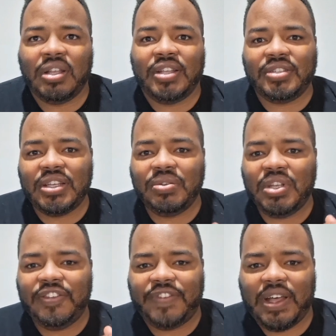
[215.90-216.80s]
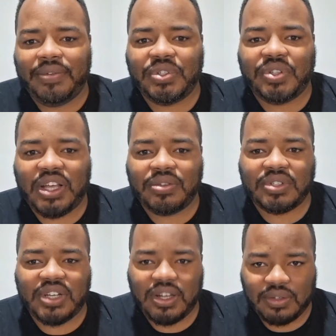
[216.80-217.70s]
Let's say you need
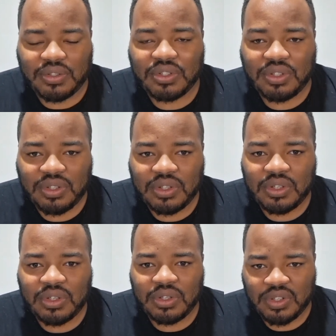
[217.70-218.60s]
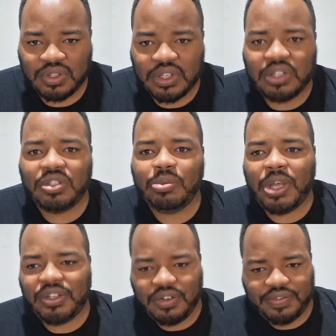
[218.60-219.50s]
$500,000 to
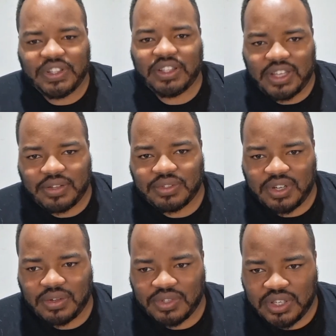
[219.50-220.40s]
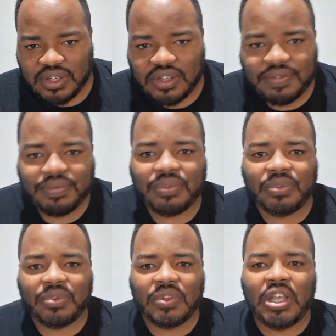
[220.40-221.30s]
make your $50,000 a year.
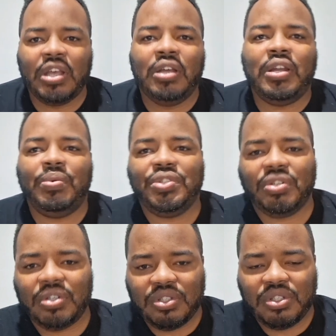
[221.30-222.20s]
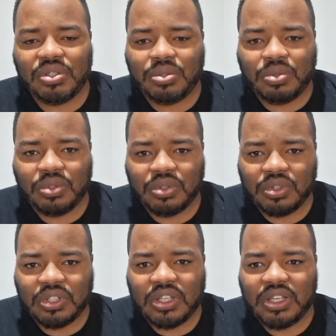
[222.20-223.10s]
Now what you're going to do
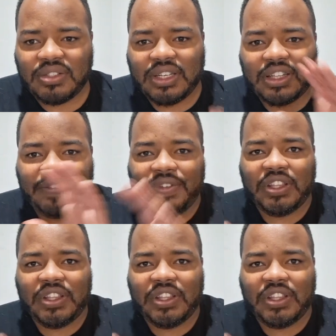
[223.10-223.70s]
is take that